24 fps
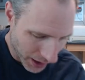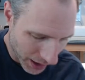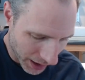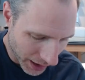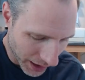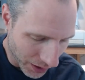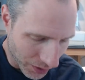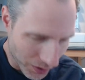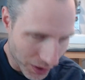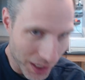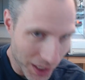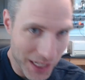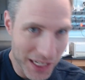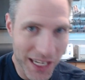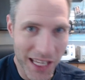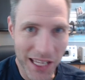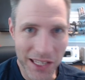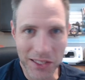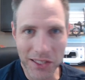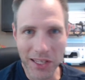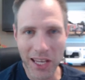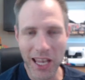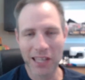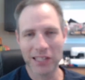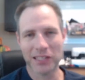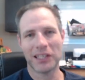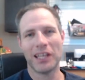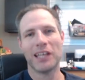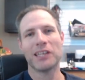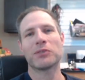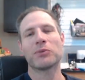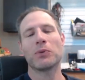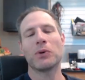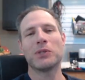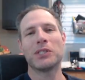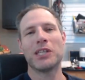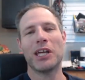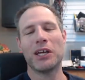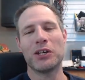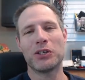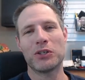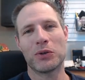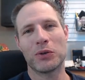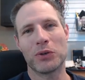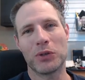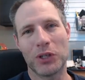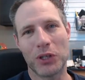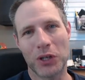Here the disc has less
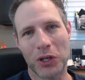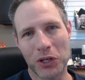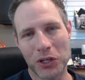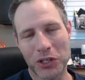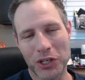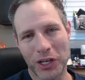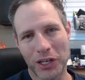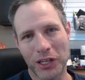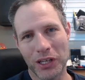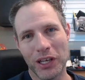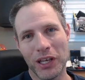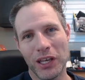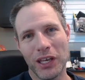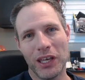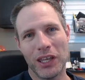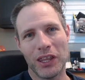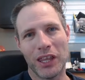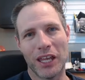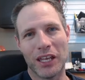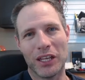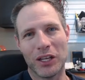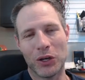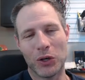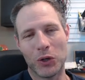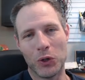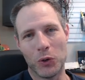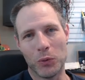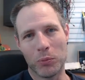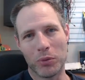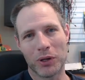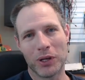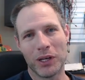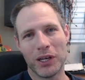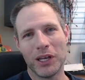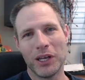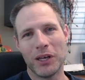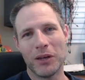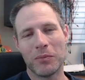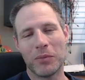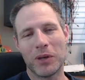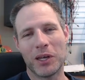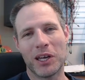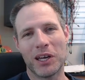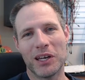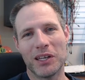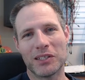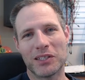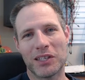rotational inertia than the hoop
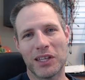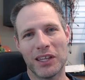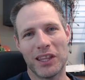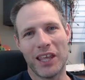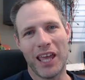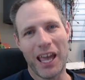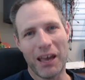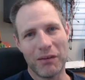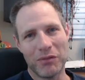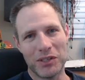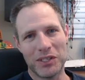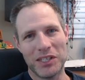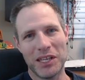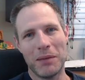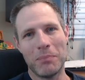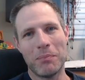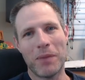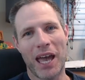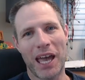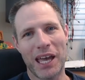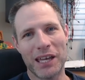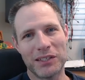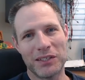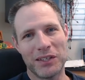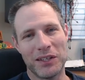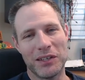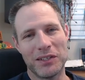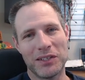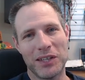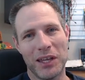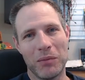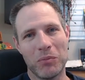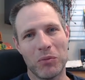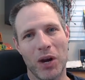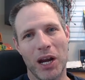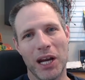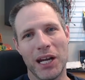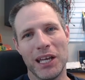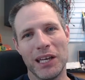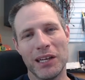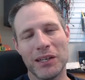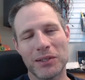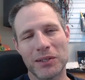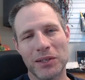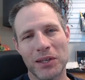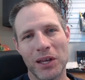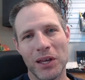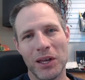because they have the same mass and the same
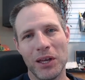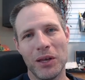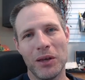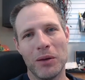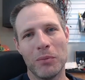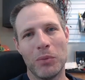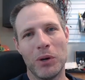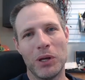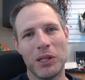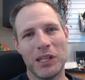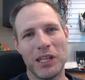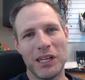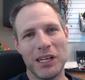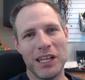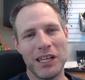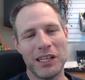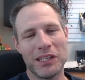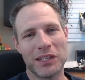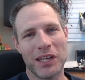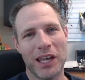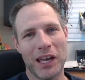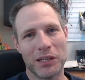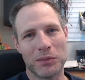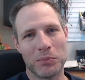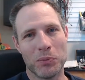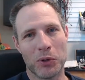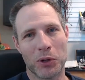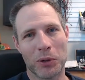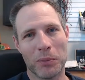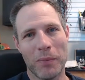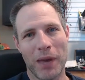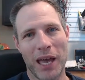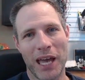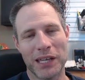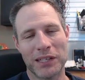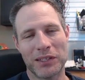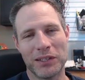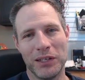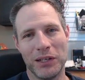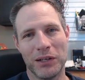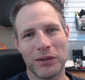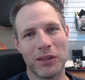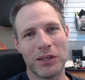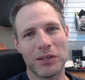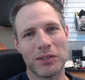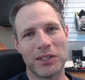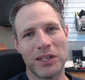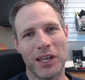radius, but the disc has more mass
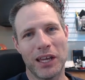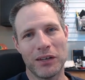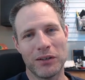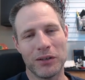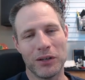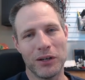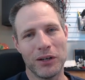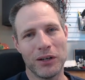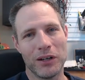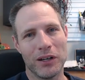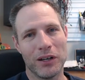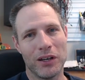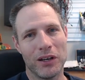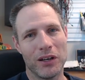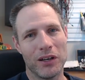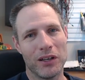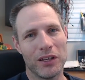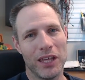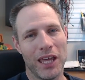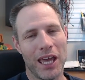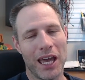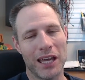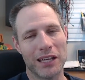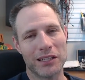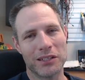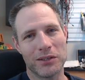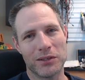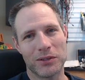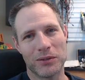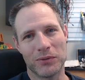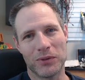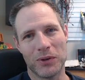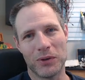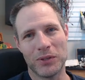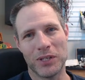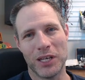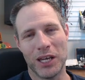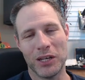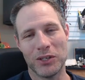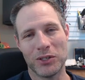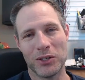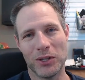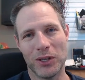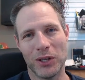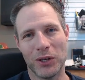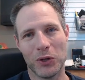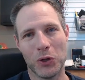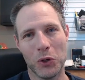near the center, the axis of
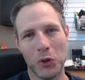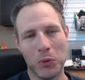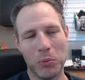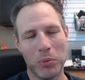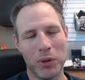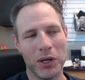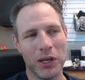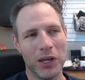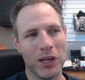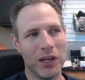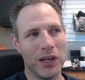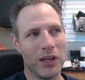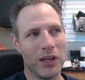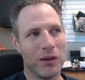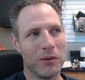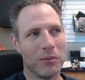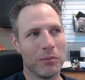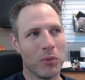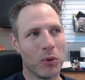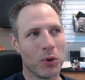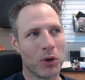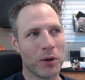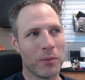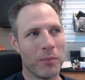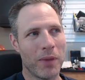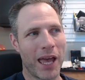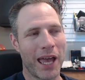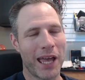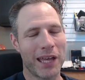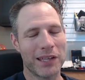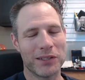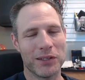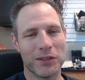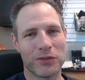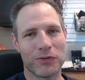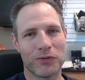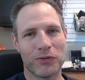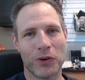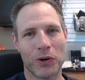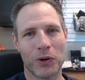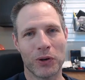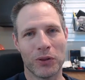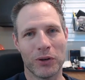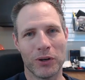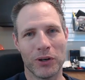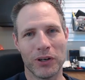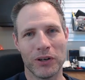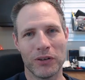rotation. The hoop, more mass is
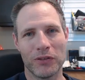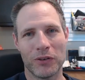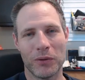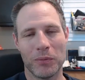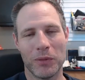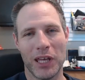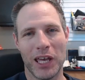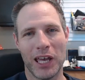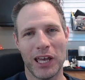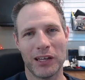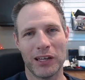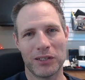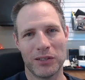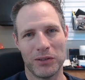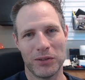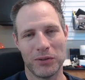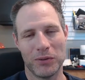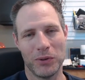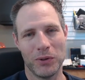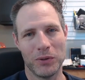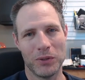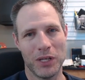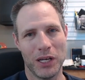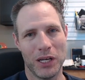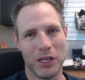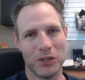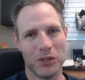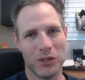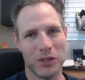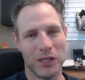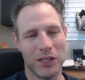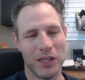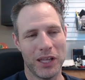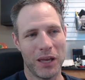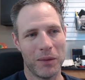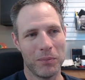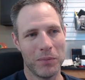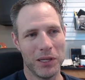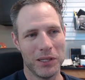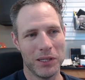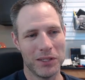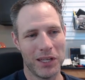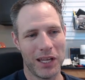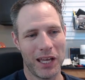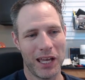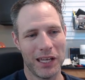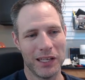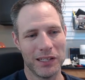further from the axis of rotation, and that means
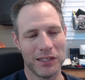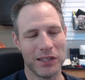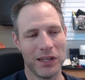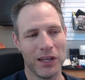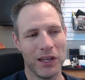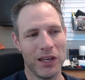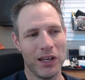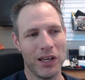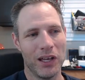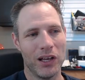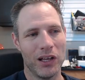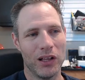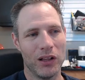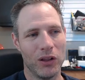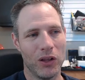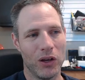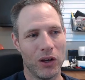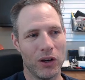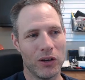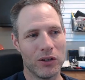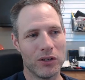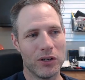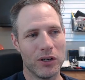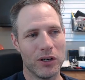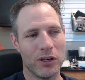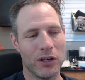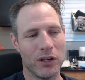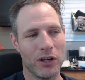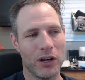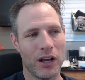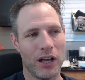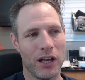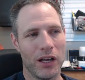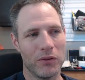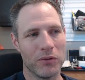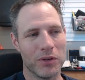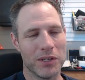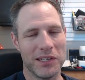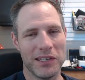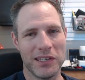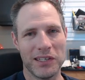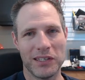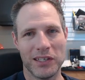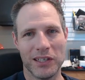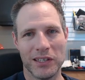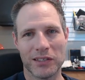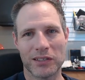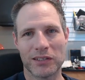it has larger
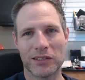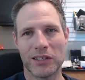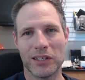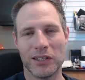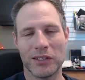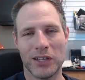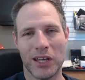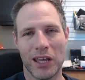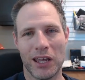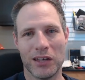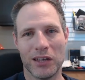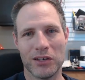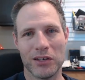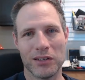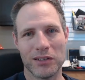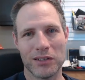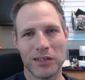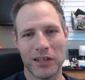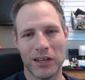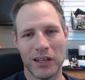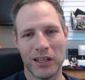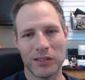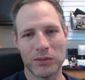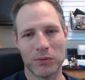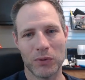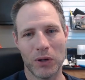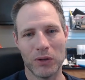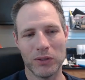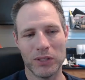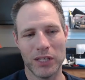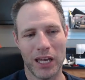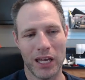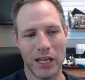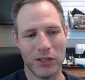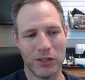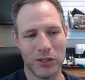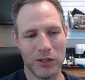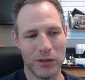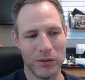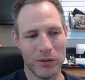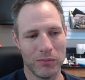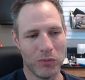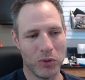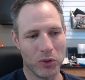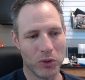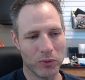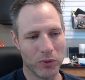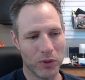resistance to changes in its rotation,
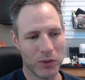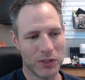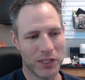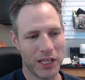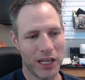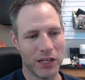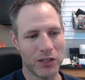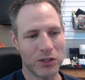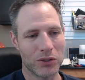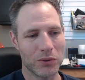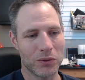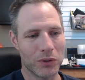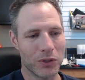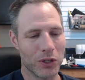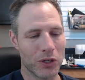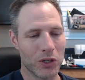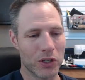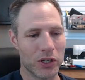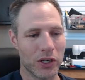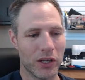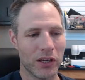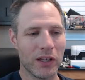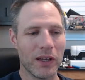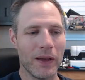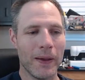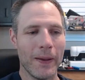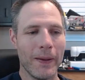more rotational inertia.